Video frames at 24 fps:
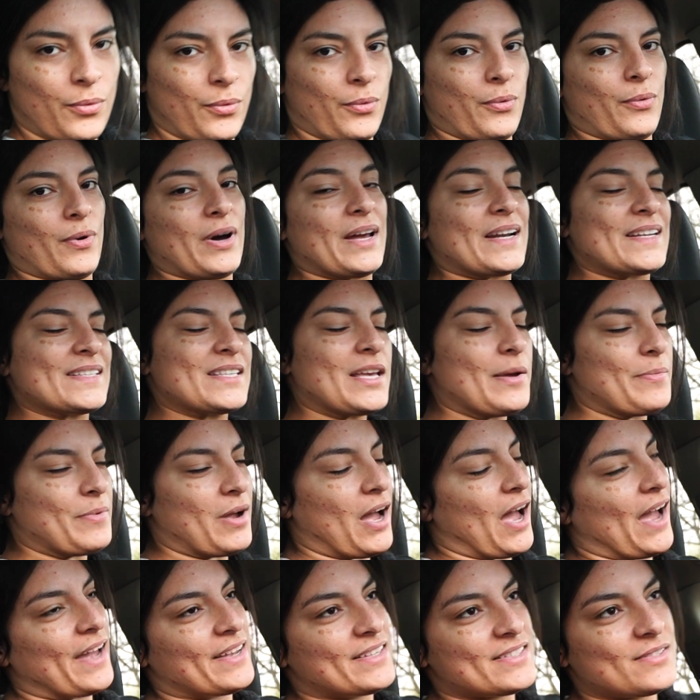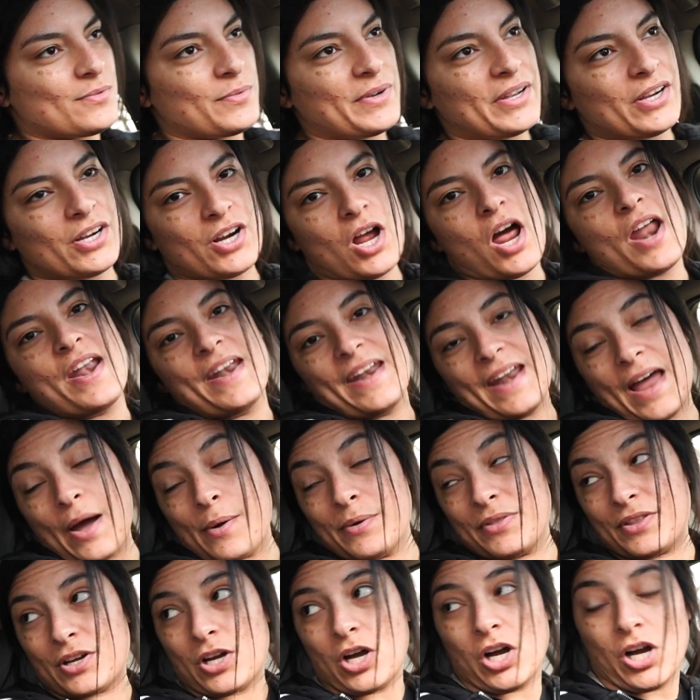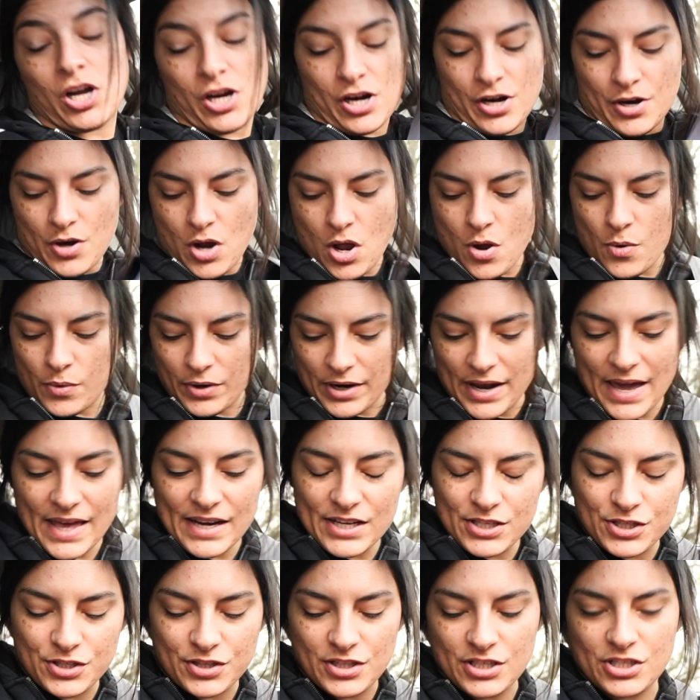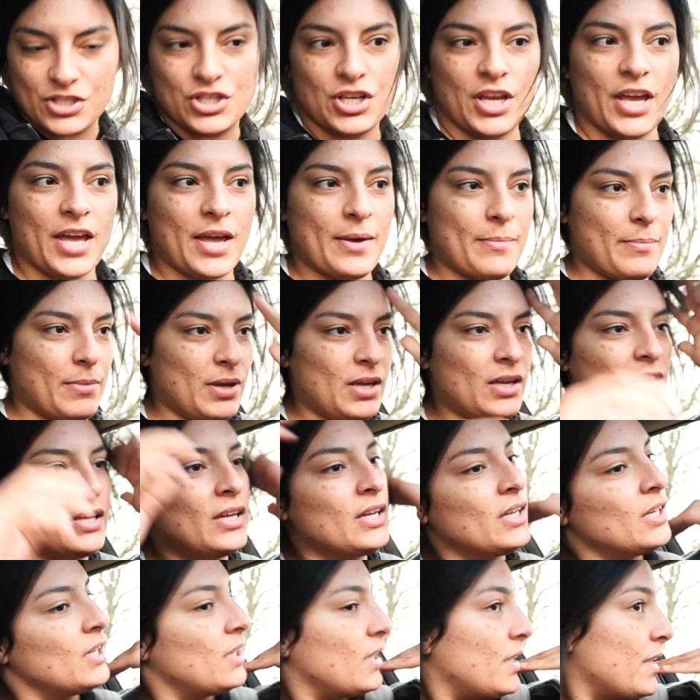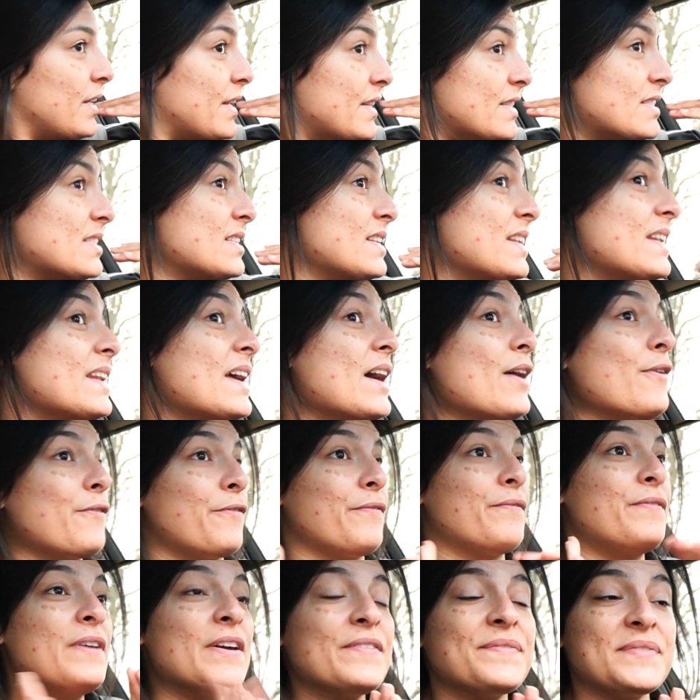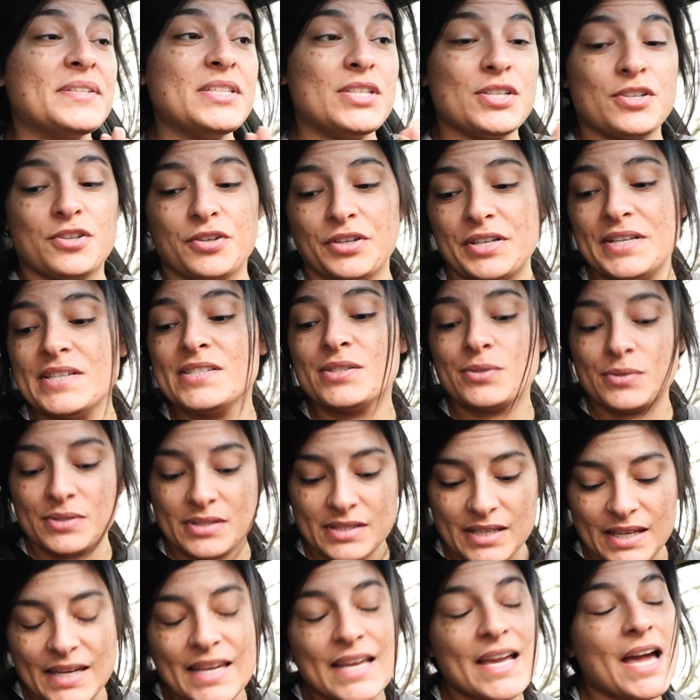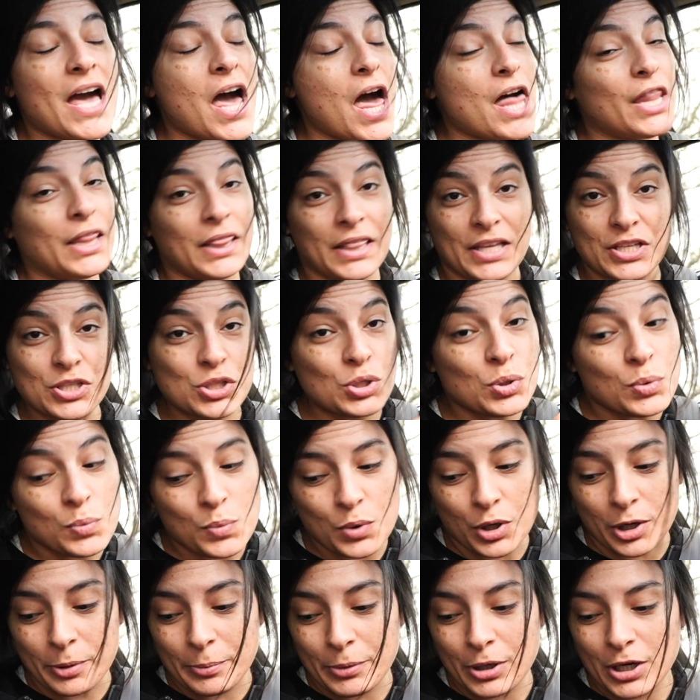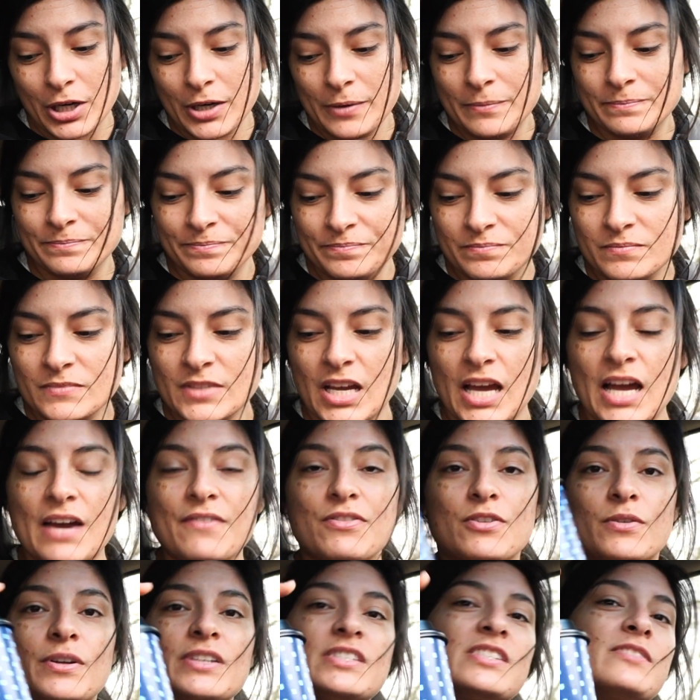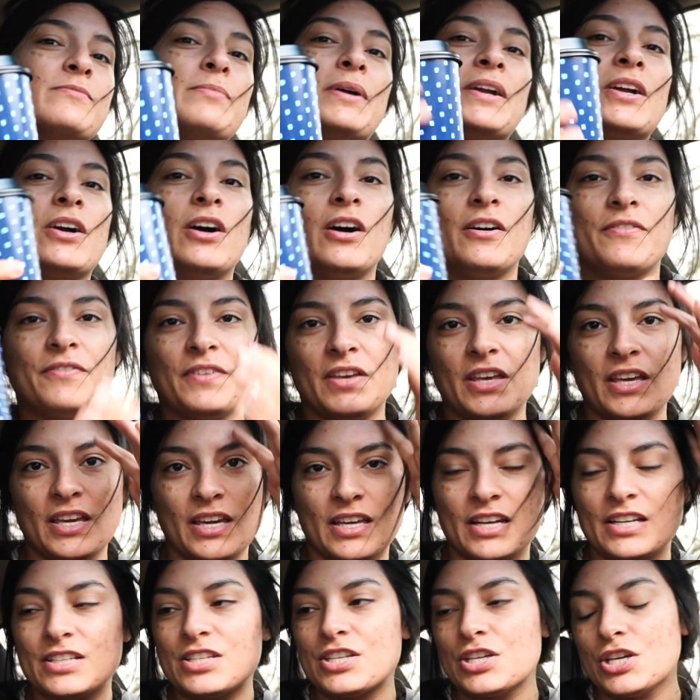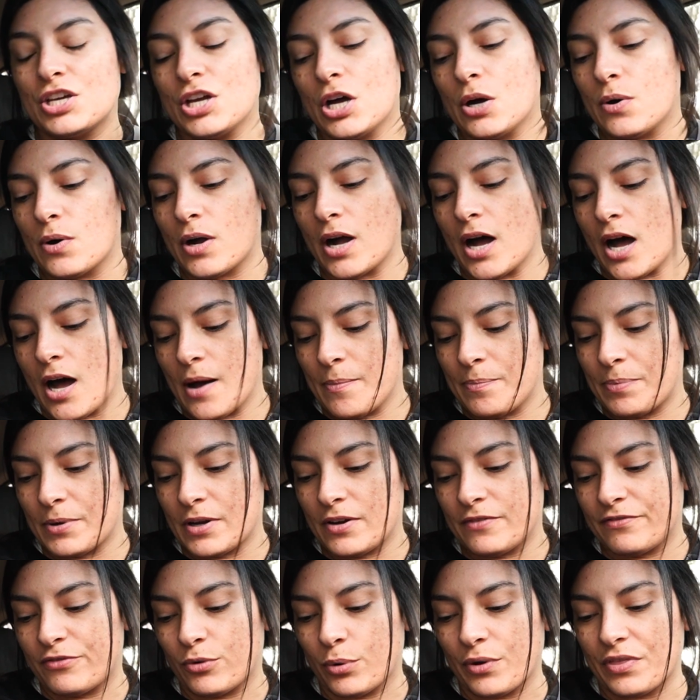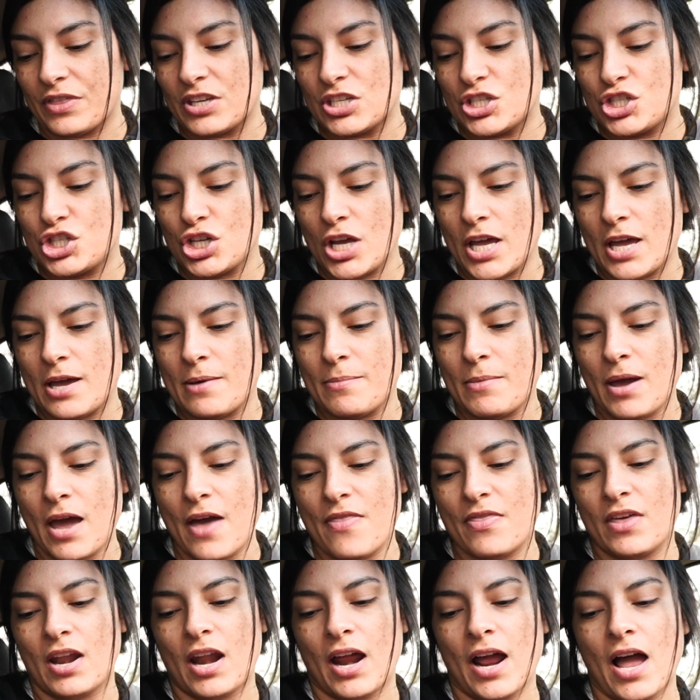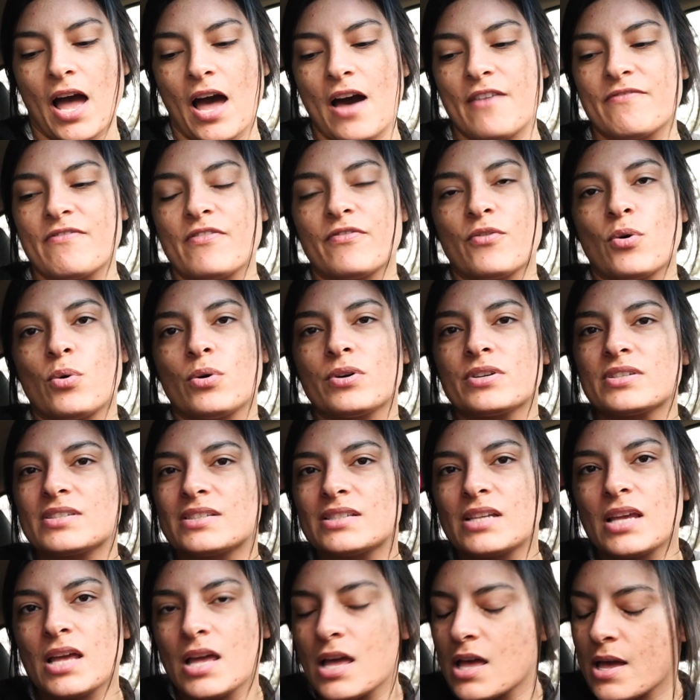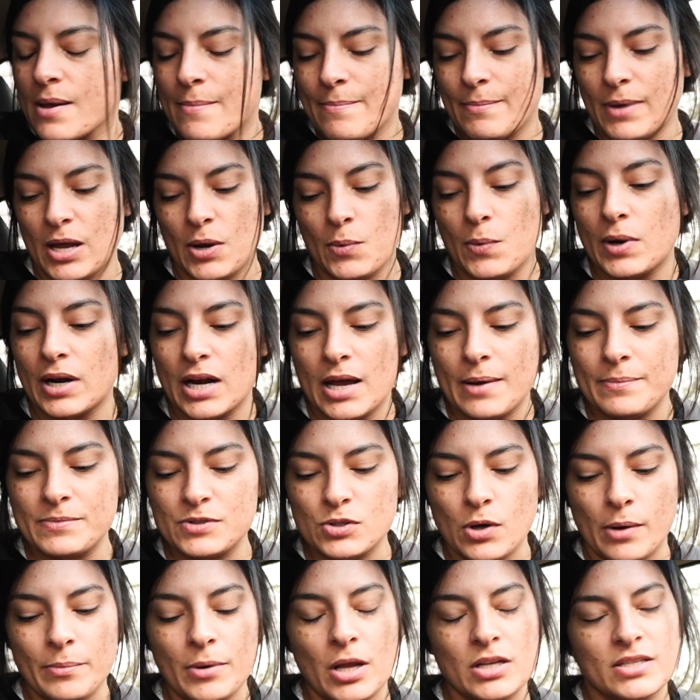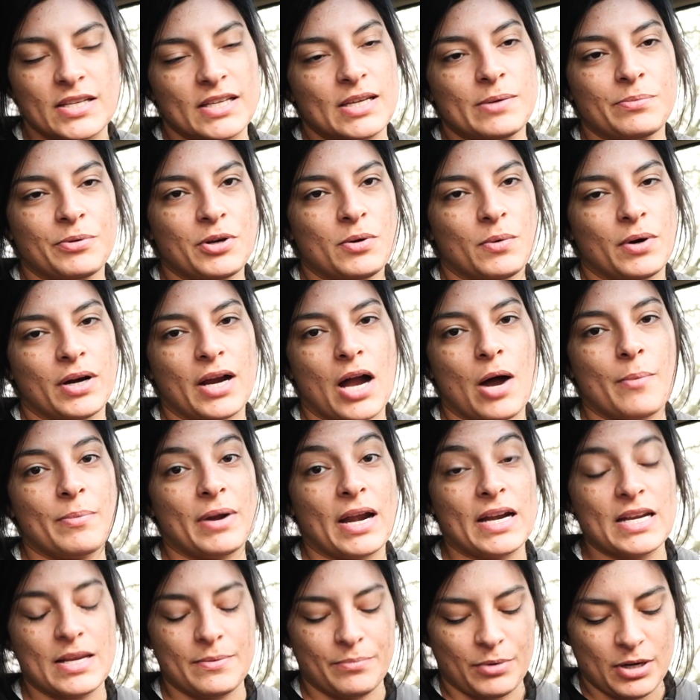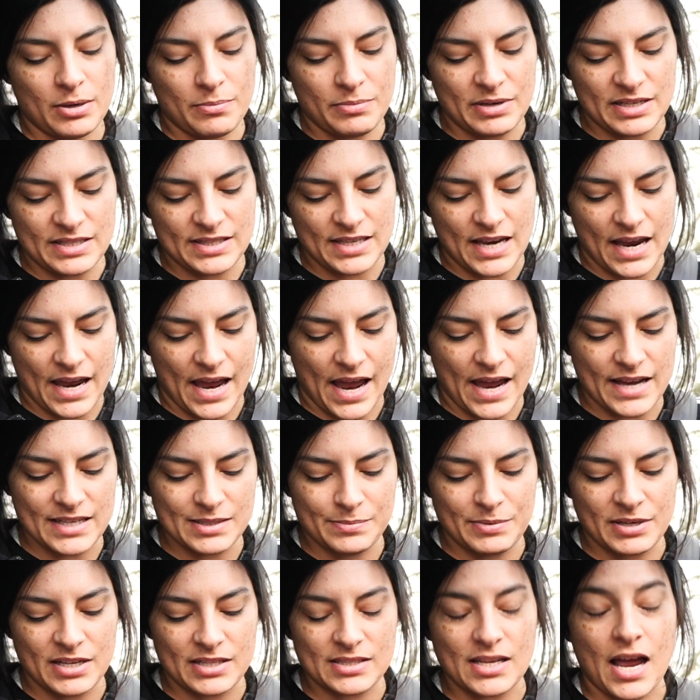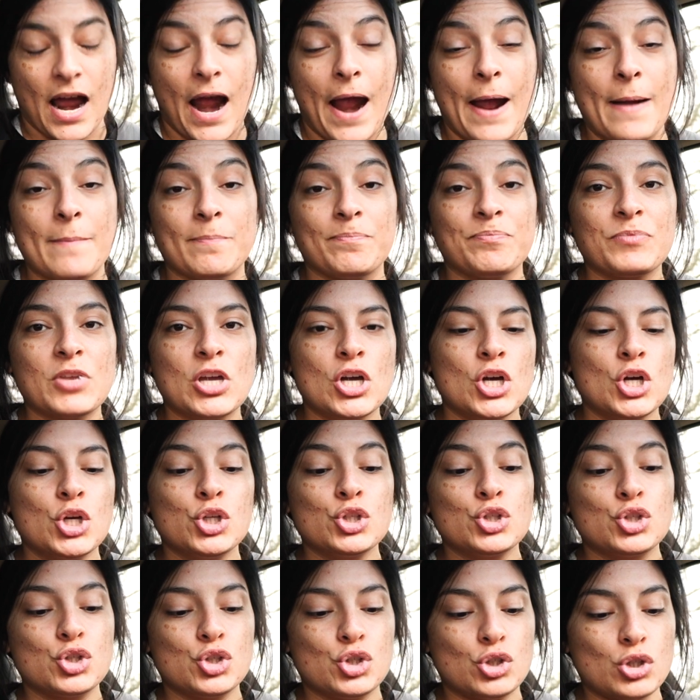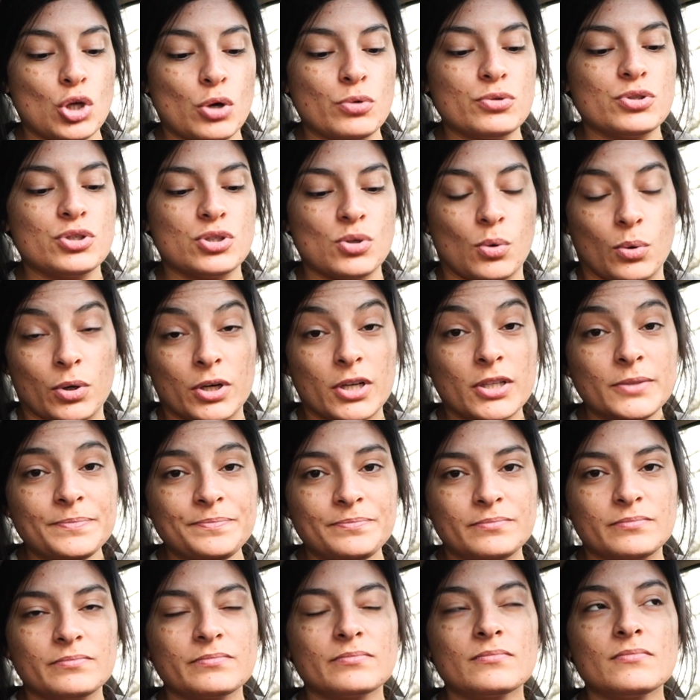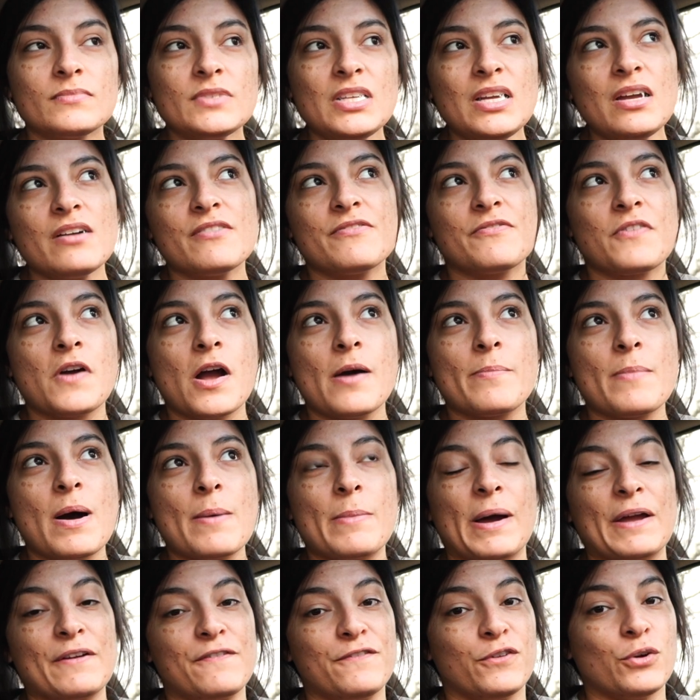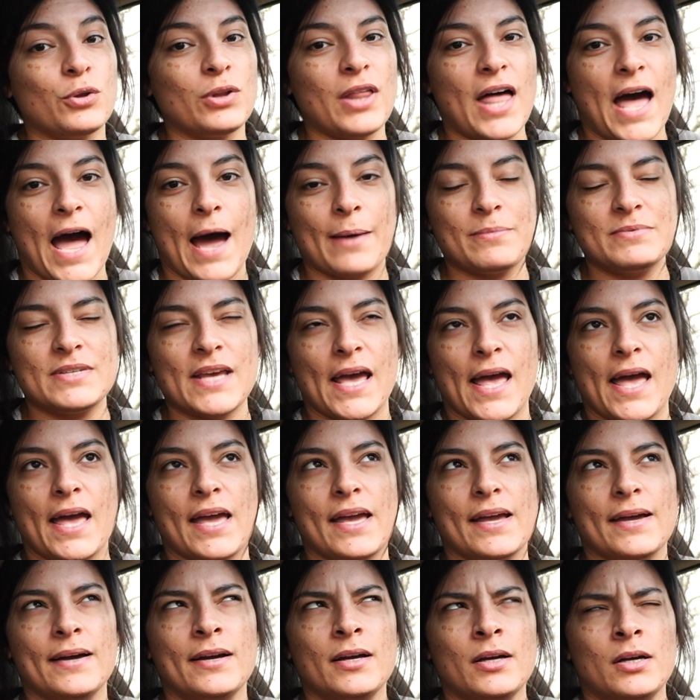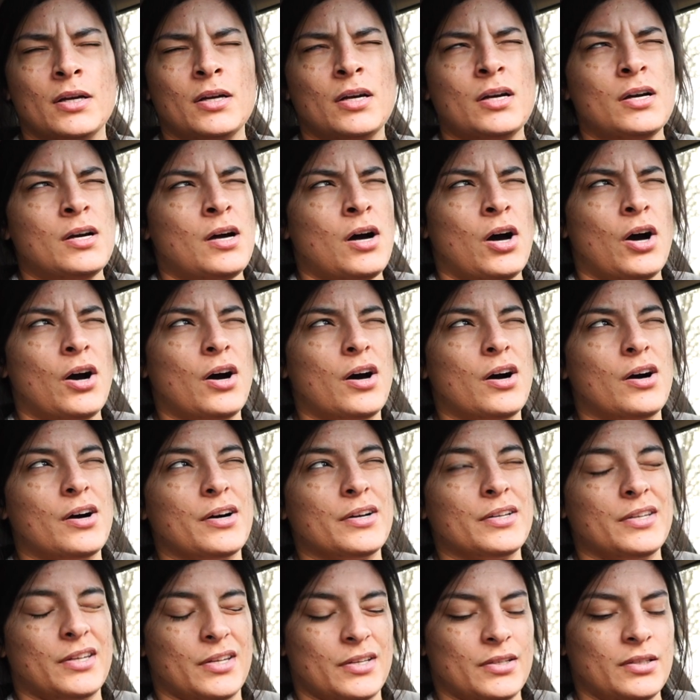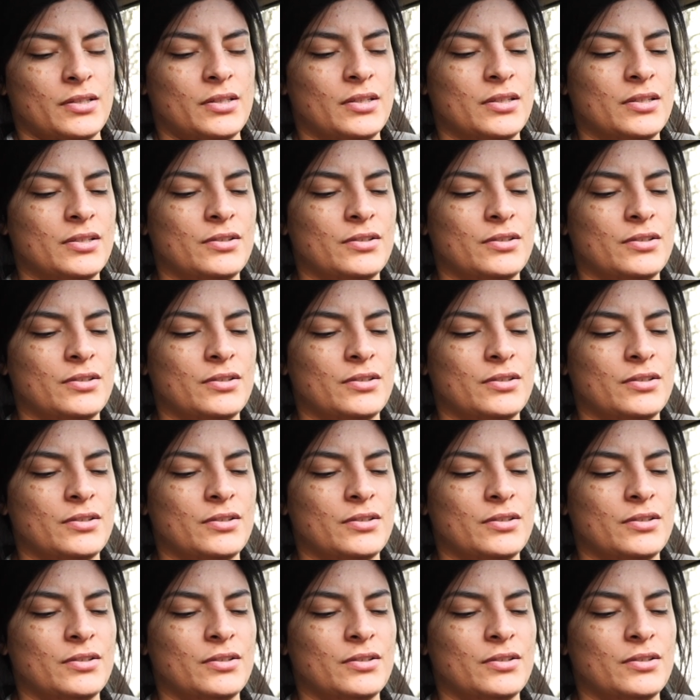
What is up, guys? We are now in the car, we're headed to the gym. It's now 50 degrees, so it's getting a little warmer. I have the rest of my coffee in a to-go cup for the gym. And then I have, of course, my 1-Up. So I'm not taking pre-workout, but I did bring BCAAs because I am so sore from my full ab day on